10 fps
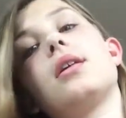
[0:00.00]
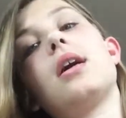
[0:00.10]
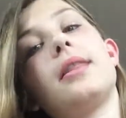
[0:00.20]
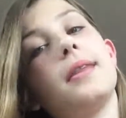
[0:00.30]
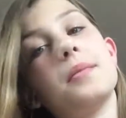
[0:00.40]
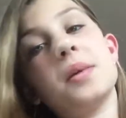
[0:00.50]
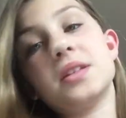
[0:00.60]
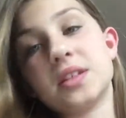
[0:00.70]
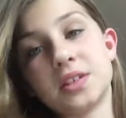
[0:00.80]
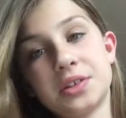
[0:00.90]
Unlike my
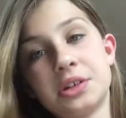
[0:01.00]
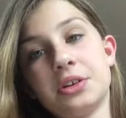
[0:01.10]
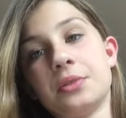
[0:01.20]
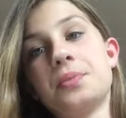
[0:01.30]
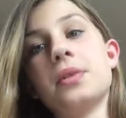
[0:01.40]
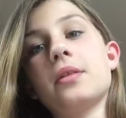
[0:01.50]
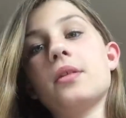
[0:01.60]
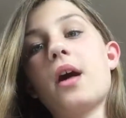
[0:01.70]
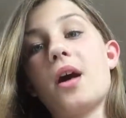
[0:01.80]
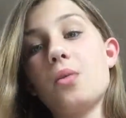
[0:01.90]
sister,
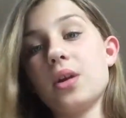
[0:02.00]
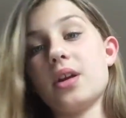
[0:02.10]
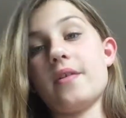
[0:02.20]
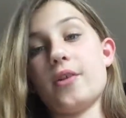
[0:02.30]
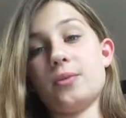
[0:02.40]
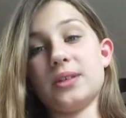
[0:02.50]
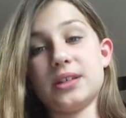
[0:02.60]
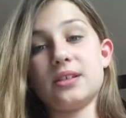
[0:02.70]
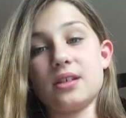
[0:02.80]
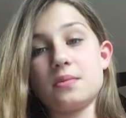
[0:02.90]
I want everyone
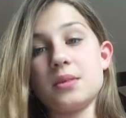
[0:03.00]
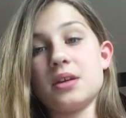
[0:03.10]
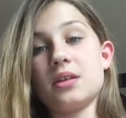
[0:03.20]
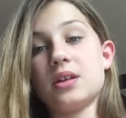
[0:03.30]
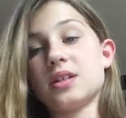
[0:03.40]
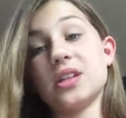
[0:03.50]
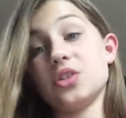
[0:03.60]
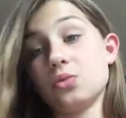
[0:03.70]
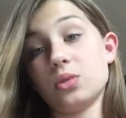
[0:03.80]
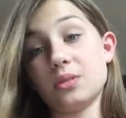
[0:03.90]
to like me because I
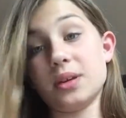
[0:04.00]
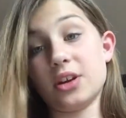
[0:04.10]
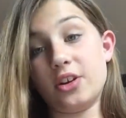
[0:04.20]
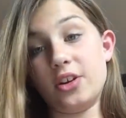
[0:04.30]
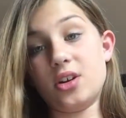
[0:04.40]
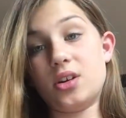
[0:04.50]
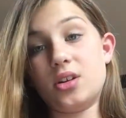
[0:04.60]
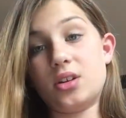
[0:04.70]
don't want to be hurt.